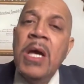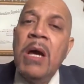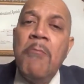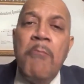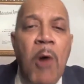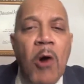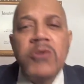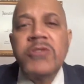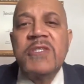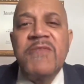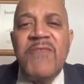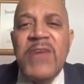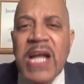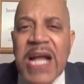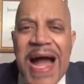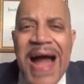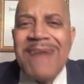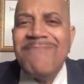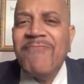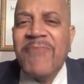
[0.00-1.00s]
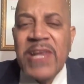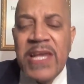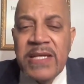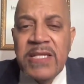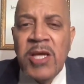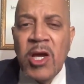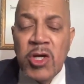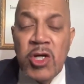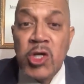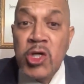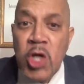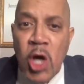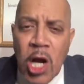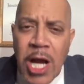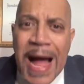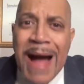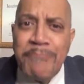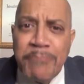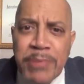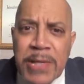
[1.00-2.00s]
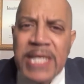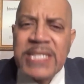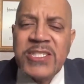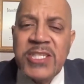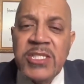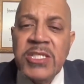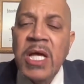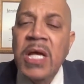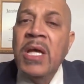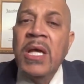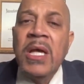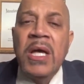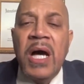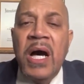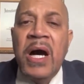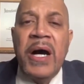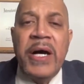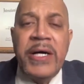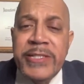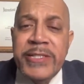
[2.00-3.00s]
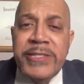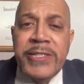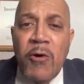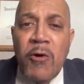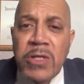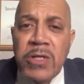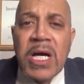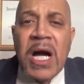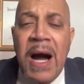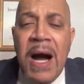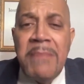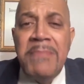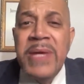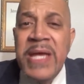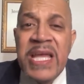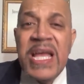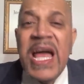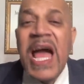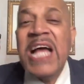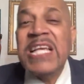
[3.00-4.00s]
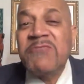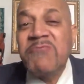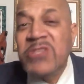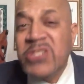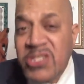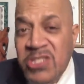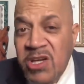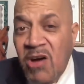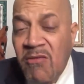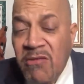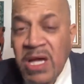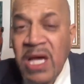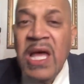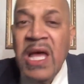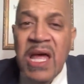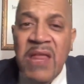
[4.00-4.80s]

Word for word: most of your complex, your, your complexes uh, don't come in, as a result.